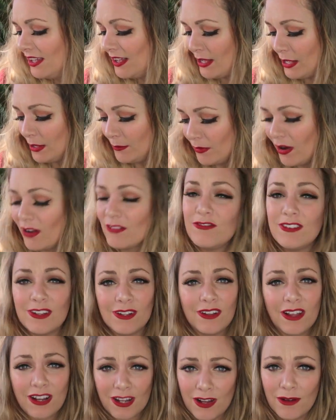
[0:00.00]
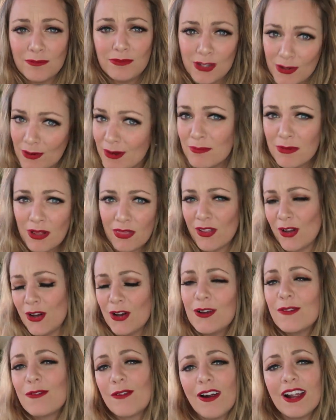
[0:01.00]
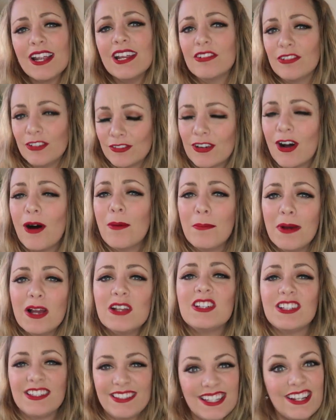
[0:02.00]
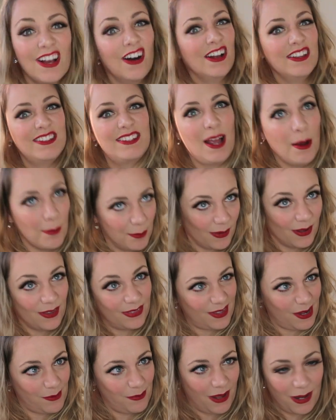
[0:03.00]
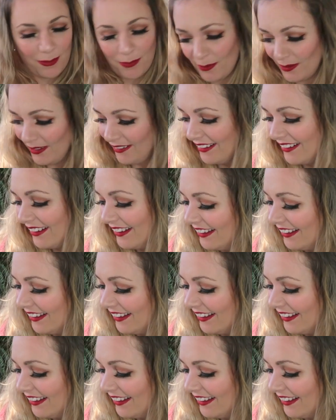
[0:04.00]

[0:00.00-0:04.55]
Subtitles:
I feel like I'm doing motherhood right if I've got emergency cards and birthday paper.